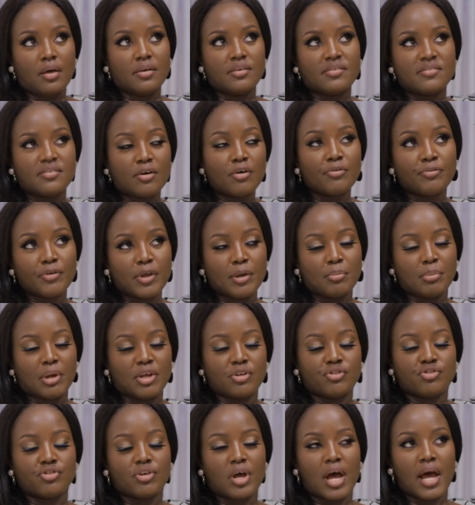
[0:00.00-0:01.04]

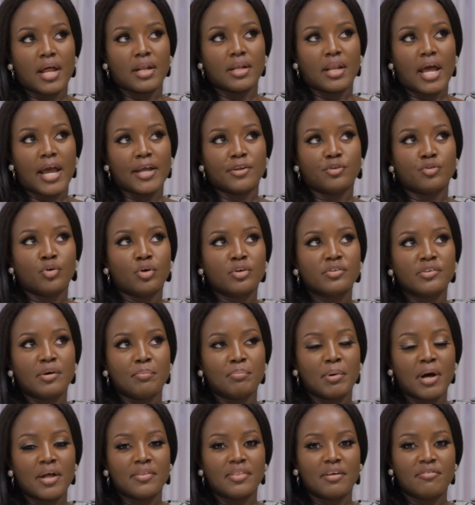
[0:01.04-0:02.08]
self-image. And I talked
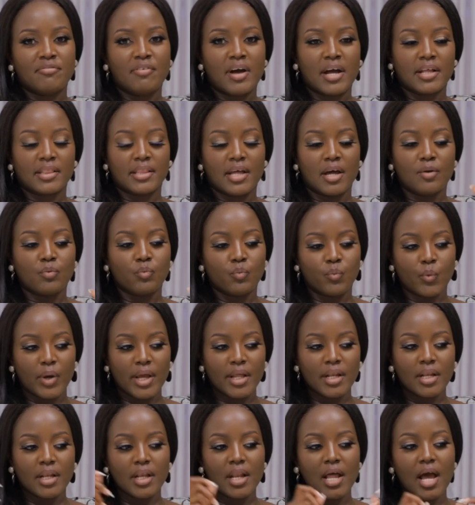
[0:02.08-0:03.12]
about the fact that
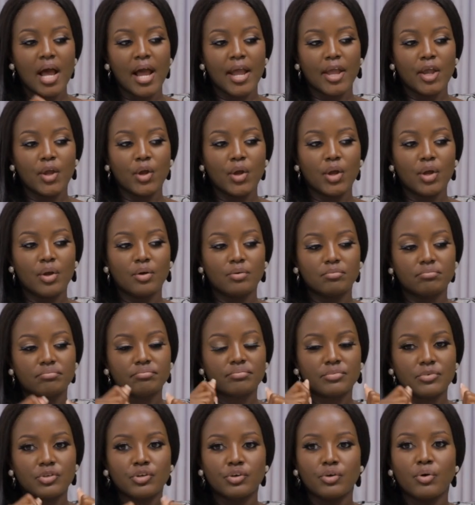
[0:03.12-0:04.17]
when I,
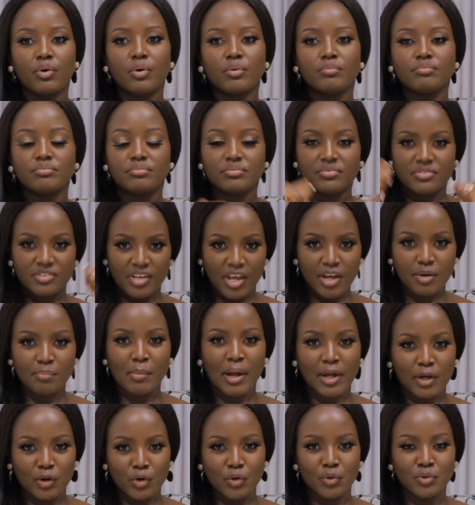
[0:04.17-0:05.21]
you know, take
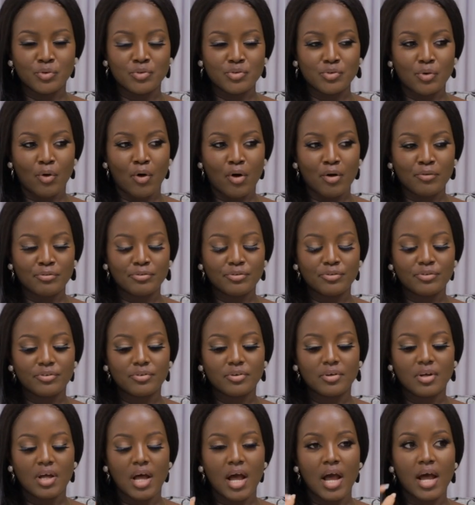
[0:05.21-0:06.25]
my clothes off
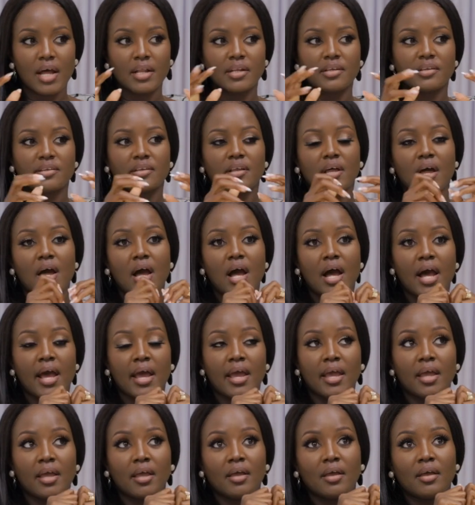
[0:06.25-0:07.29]
and
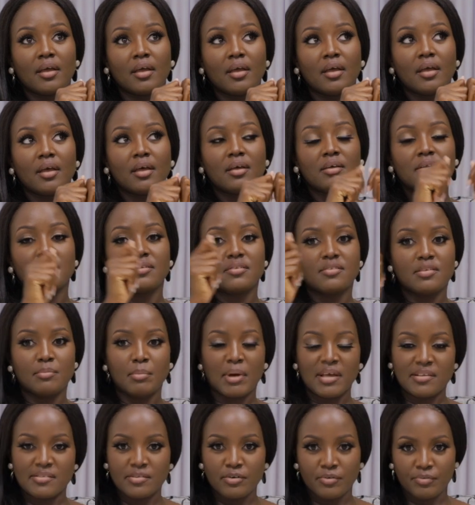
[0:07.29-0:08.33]
I see
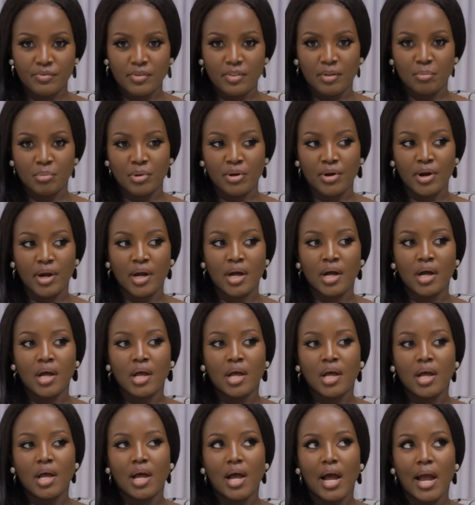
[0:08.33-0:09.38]
myself in the mirror,
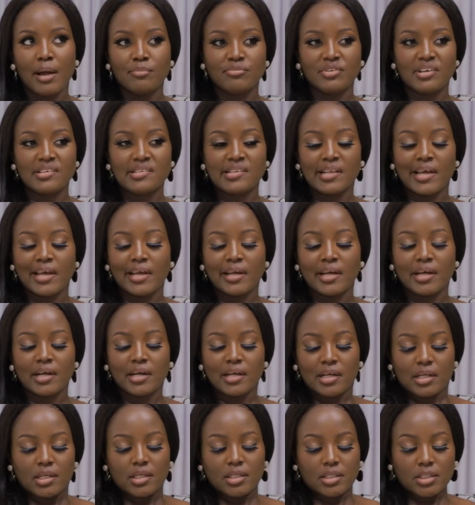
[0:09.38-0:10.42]
I'm just like,
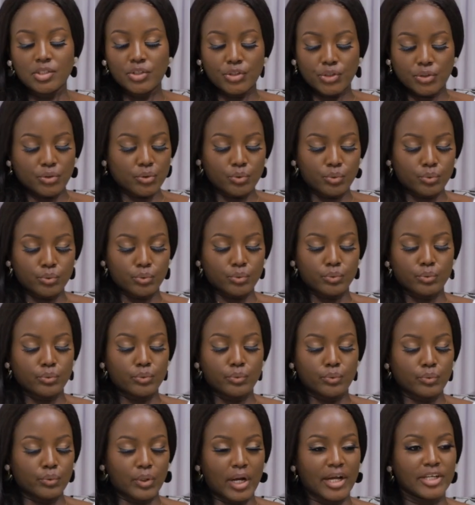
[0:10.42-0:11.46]

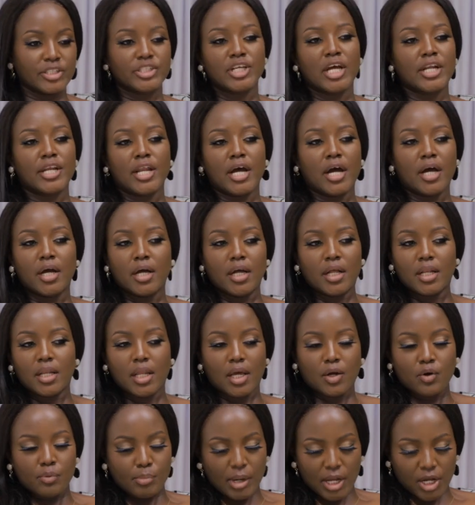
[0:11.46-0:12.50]
ooh, I shudder.
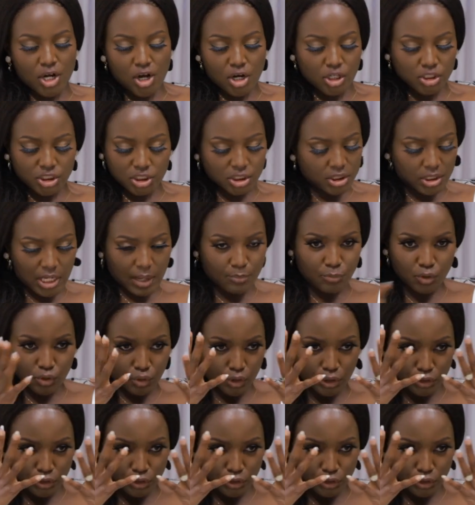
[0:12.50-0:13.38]
Like, oh my gosh, I'm not